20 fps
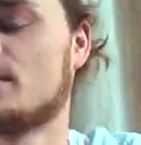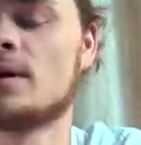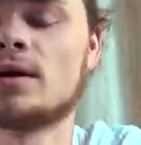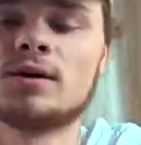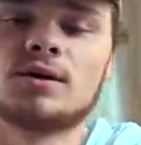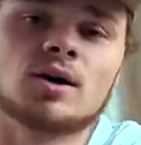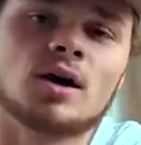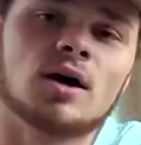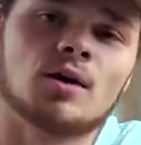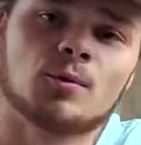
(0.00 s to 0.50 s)

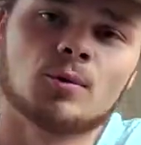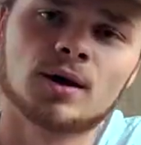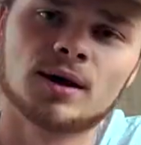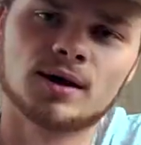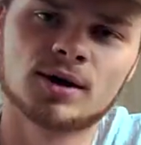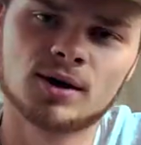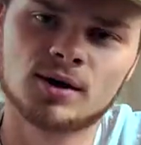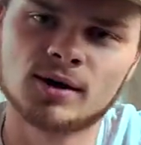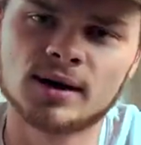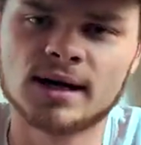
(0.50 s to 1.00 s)
dark
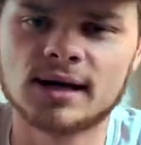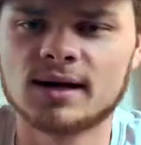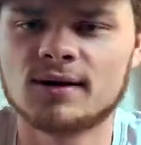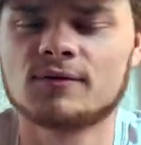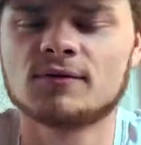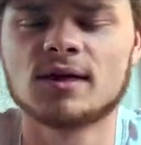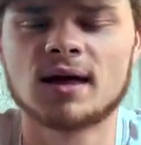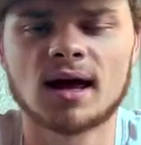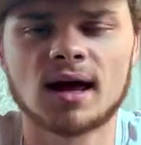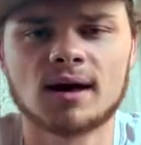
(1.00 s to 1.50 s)
wintergreen,
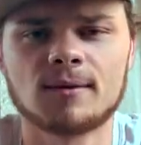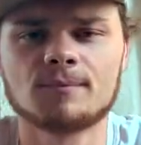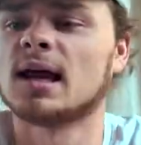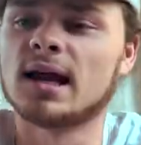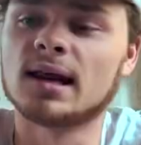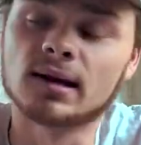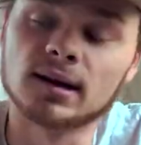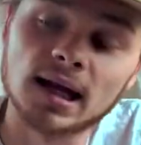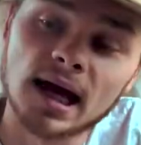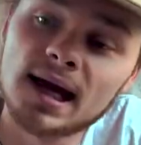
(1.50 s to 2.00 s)
if that.
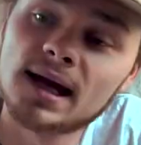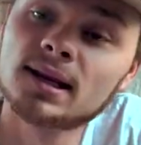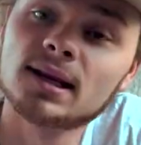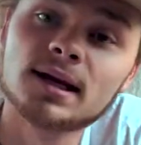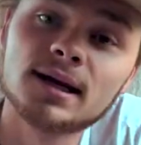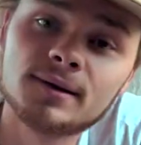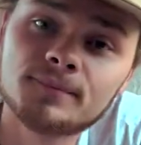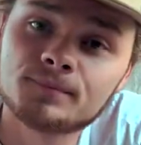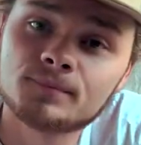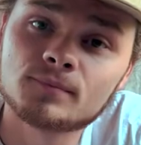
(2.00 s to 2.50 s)
And
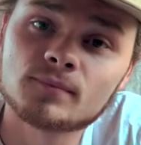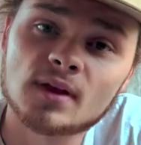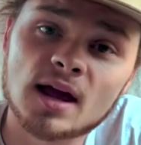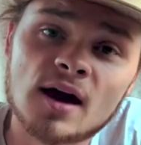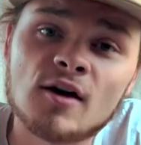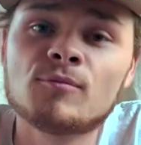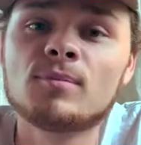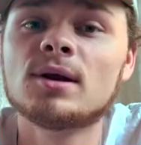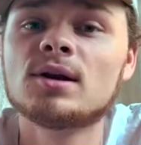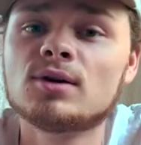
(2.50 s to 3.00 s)
lately,
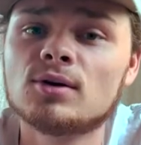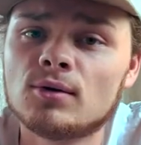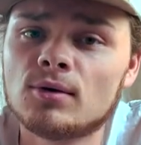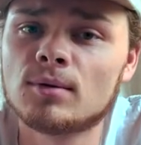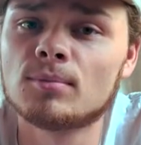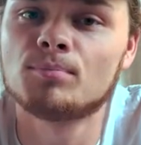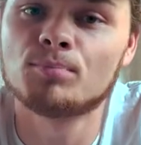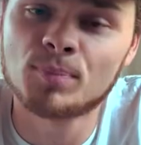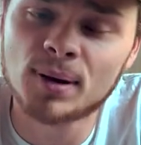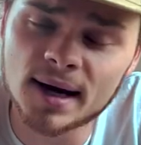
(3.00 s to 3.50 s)
I've been
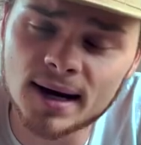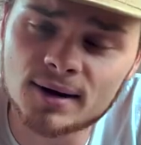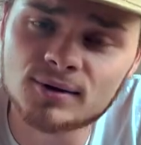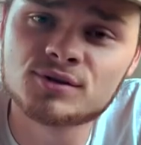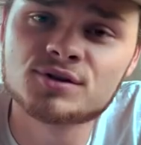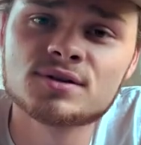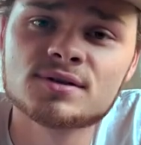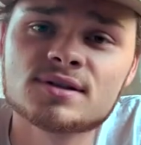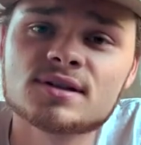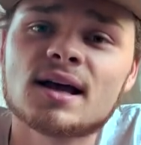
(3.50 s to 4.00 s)
doing
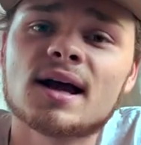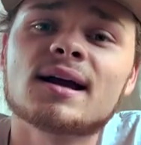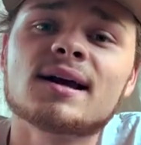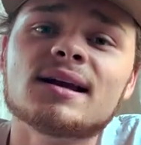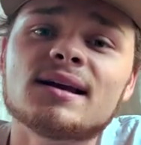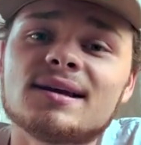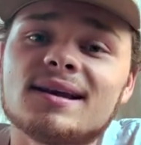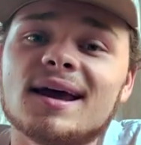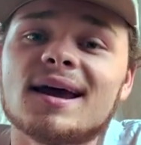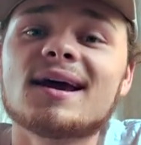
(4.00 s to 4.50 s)
pouches like a
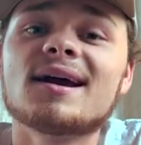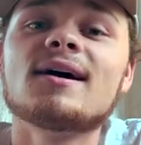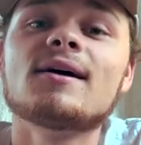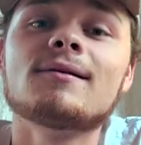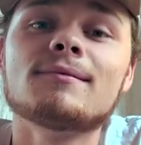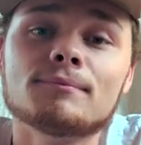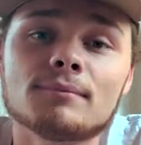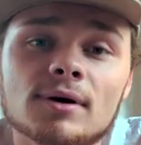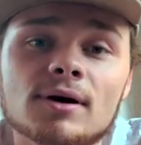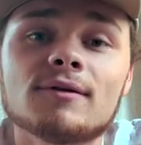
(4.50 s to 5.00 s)

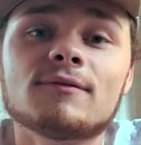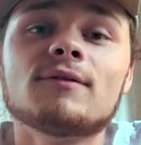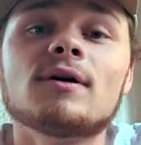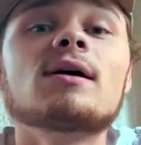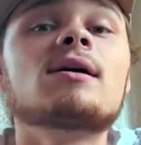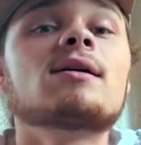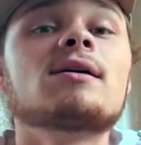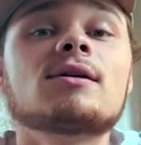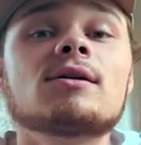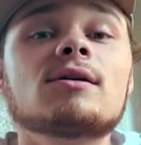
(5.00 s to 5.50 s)
daggum
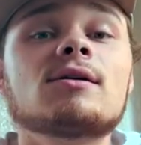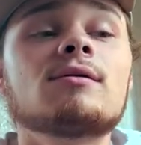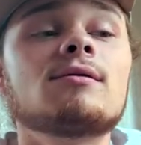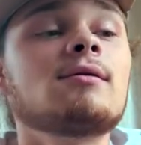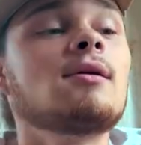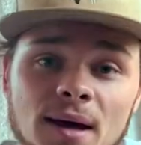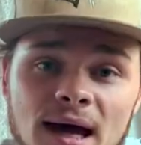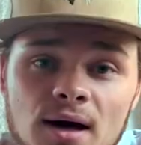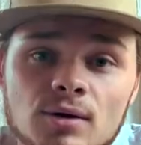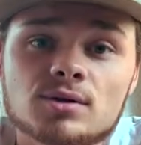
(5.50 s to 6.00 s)
motherfucker,
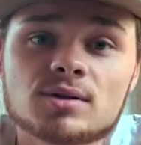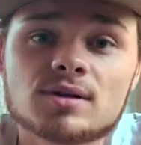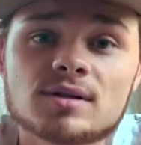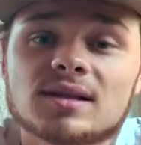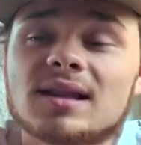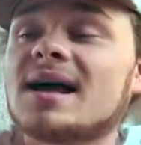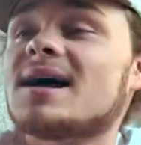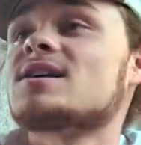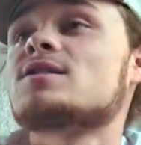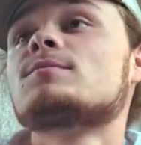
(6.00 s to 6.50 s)
dude. Pouches
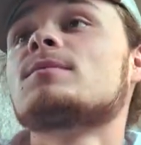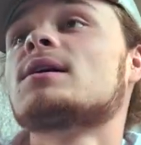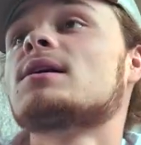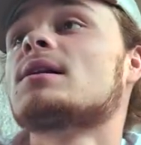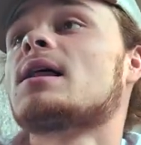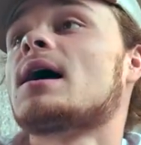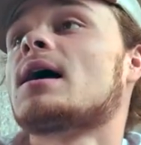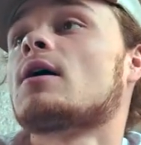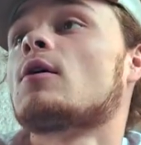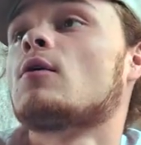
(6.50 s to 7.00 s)
last me
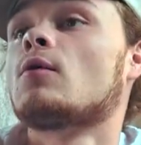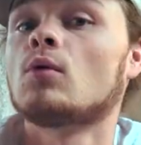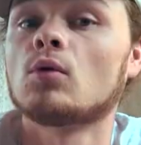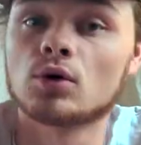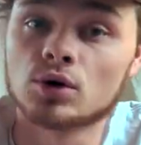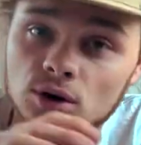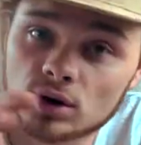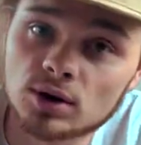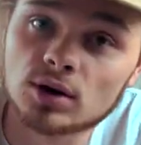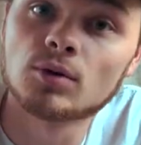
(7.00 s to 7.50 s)
like a
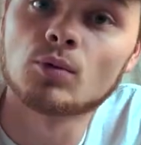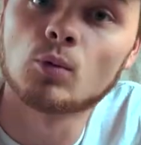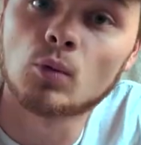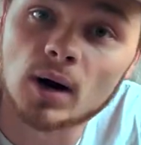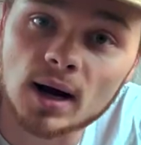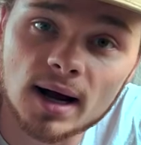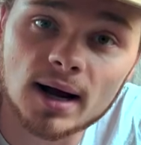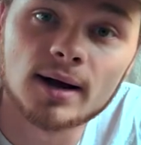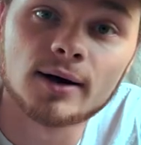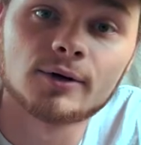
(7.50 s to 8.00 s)
good
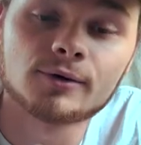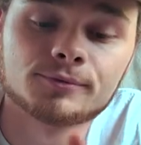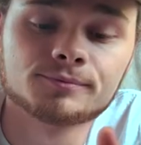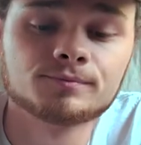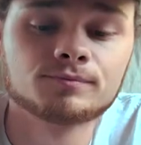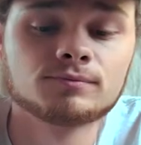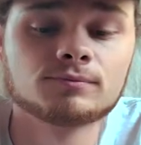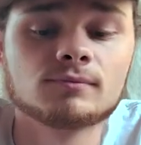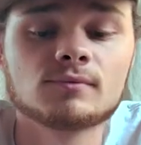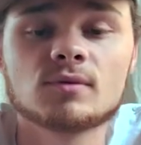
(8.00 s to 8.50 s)
while.
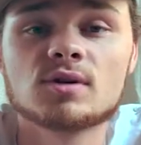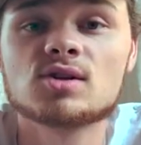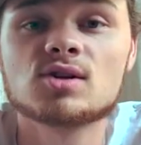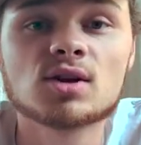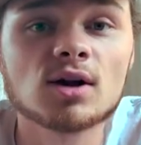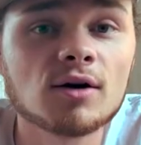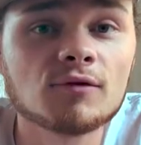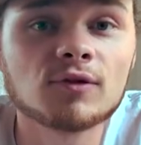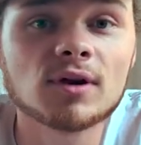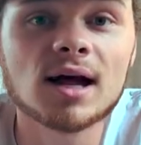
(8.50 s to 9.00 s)

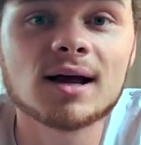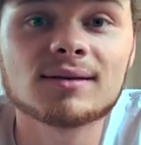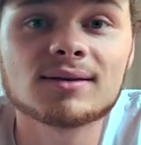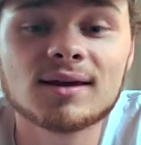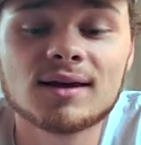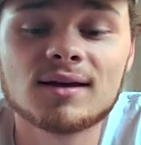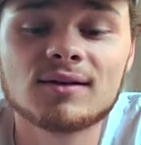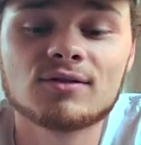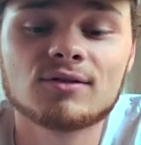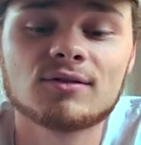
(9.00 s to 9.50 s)
Stuff like
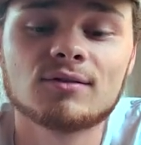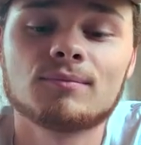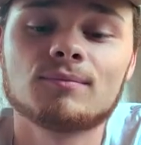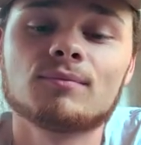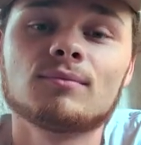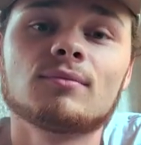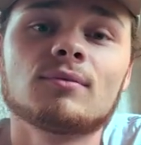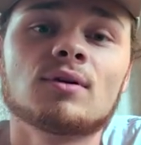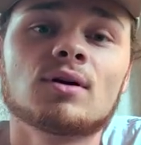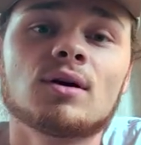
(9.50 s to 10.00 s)
this,
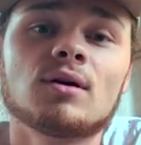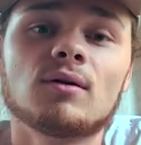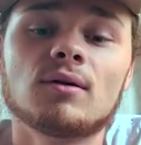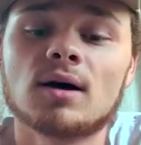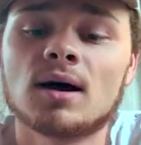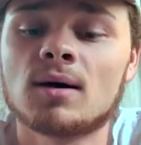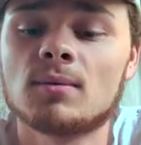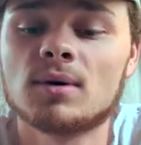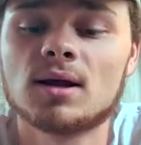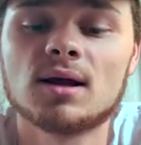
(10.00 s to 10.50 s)
dude,
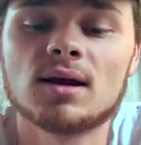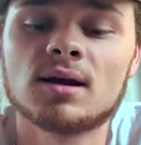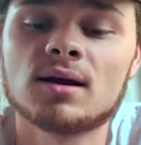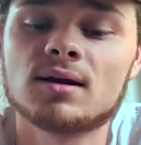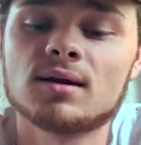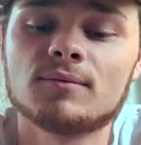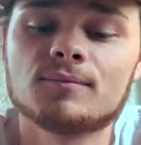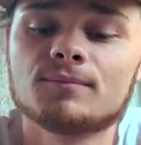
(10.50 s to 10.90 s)
I mean, it